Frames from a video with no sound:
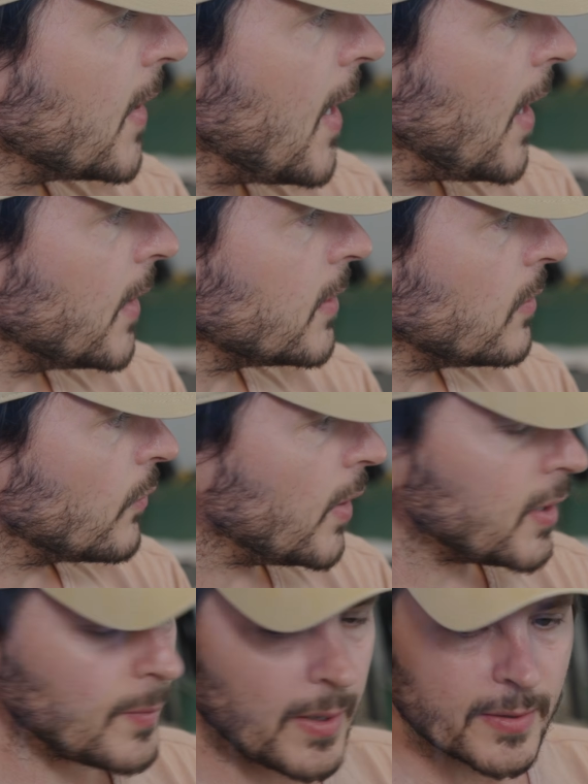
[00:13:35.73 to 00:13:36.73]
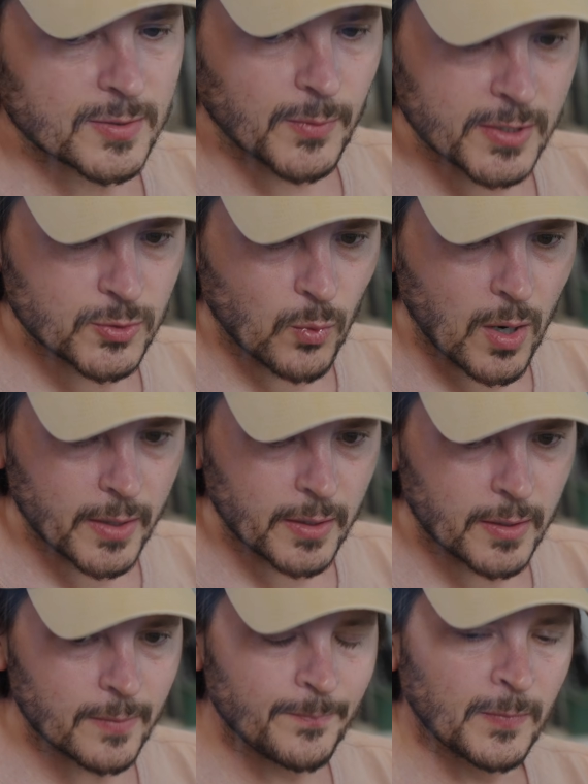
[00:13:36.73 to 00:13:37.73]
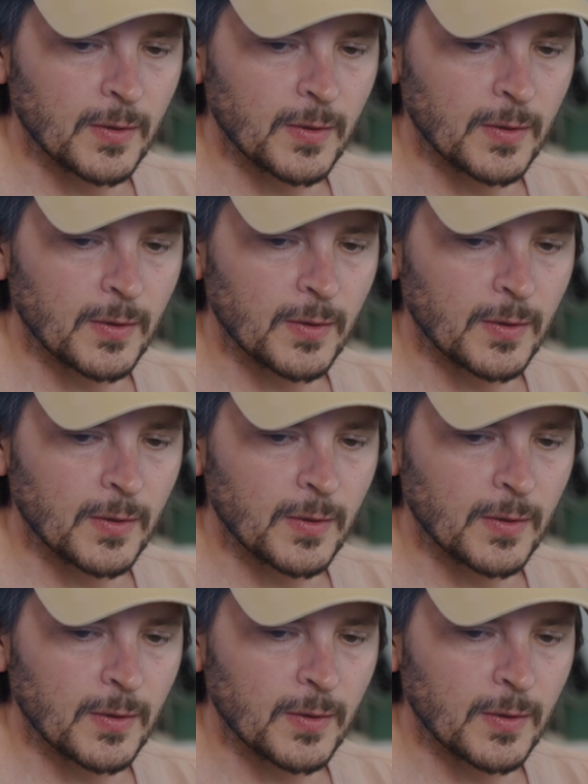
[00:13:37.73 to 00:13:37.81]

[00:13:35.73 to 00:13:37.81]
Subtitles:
to add right about as much water